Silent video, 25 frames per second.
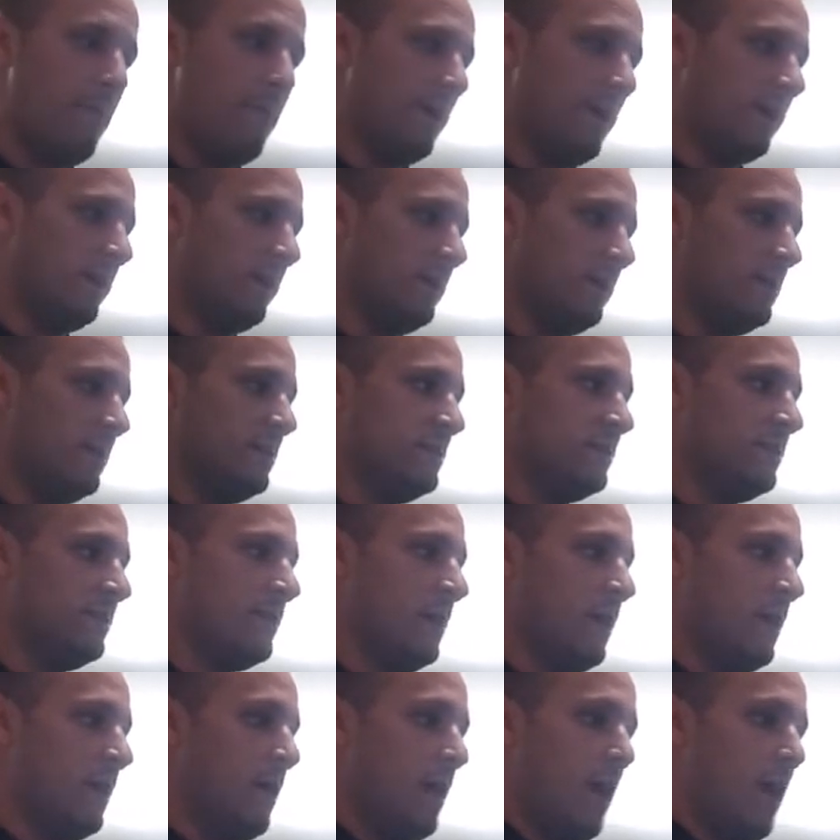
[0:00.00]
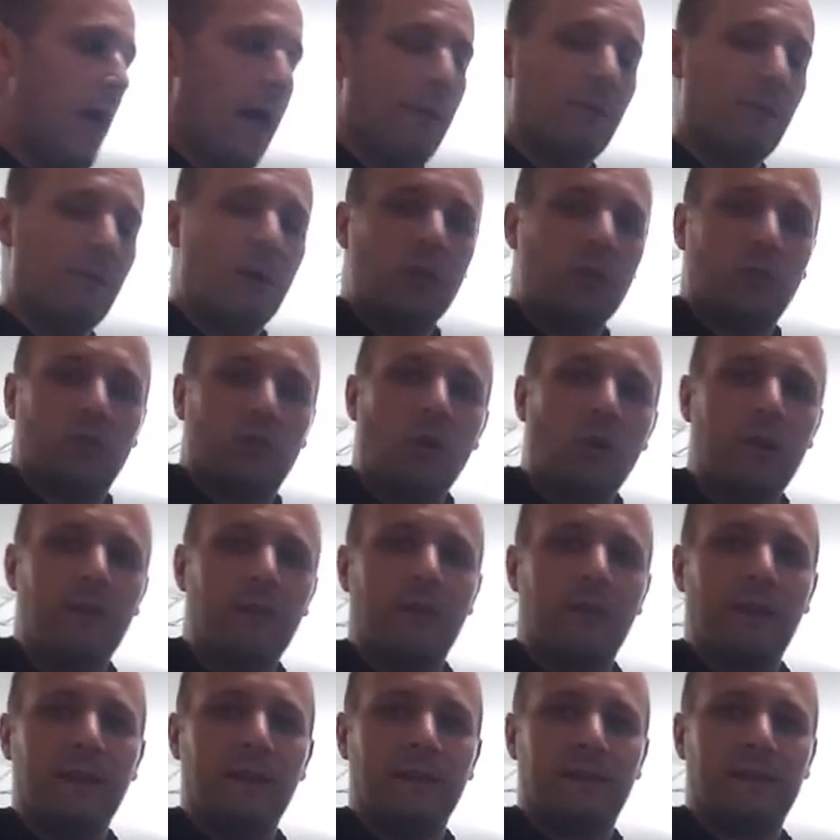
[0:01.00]
because I'm going to show
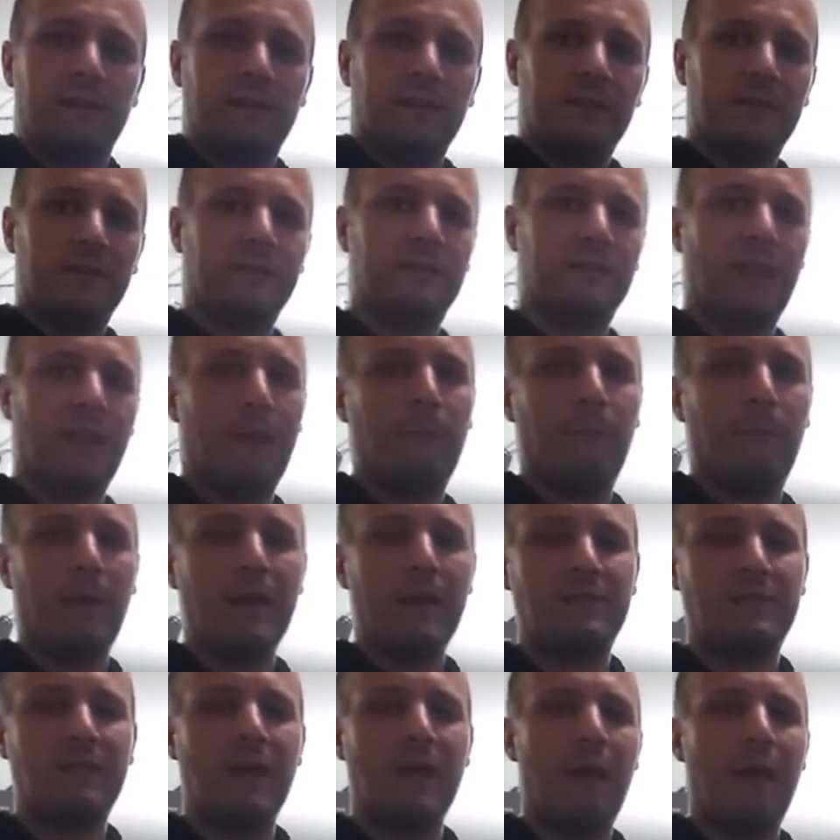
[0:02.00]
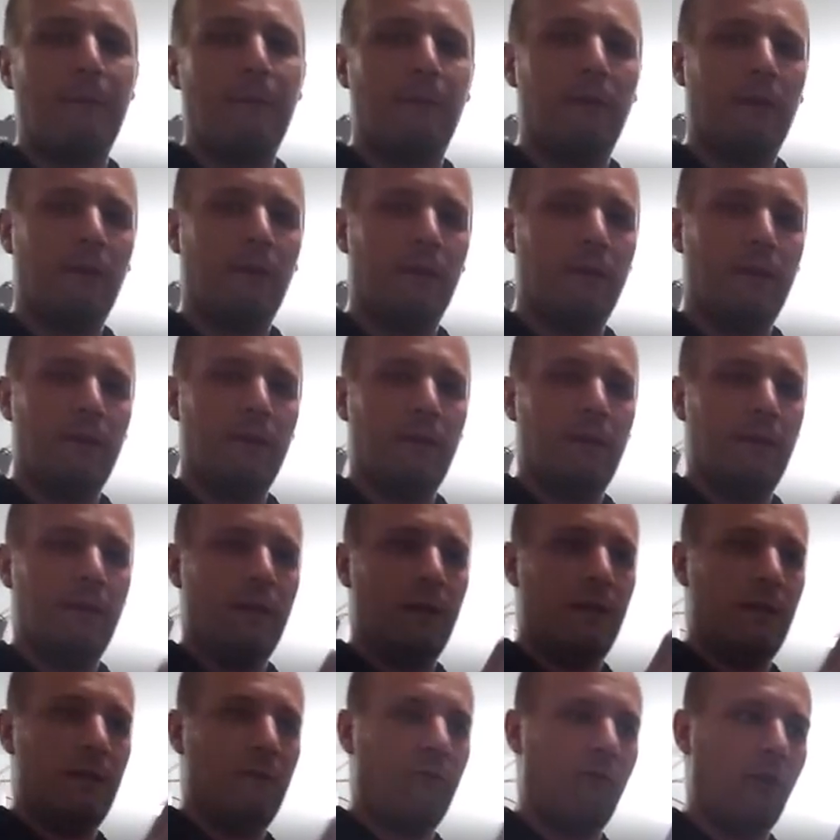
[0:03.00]
you this step by step
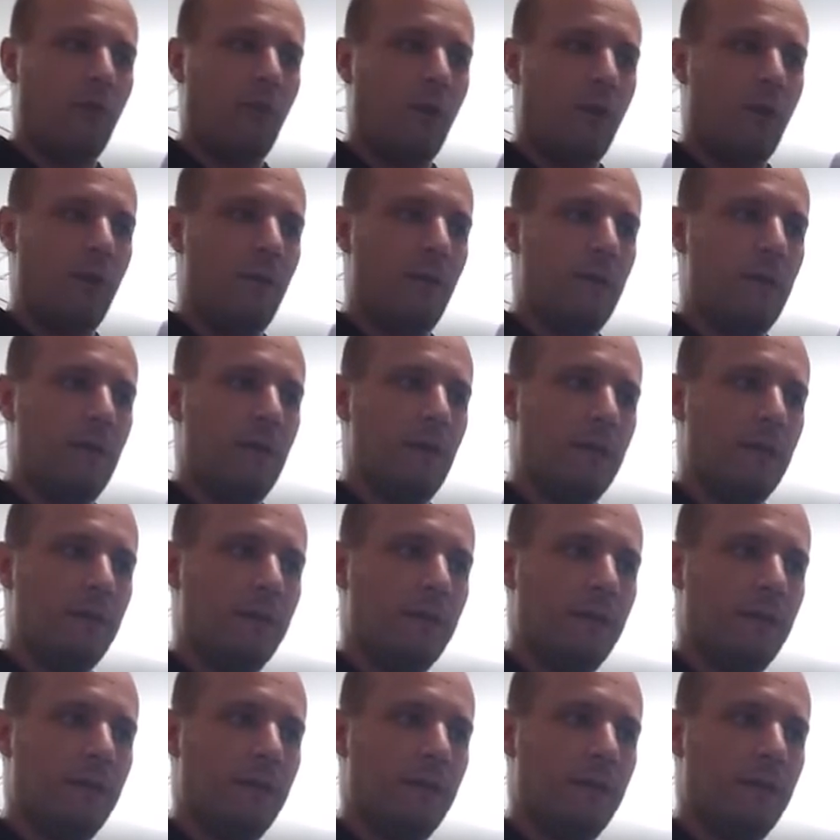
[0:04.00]
from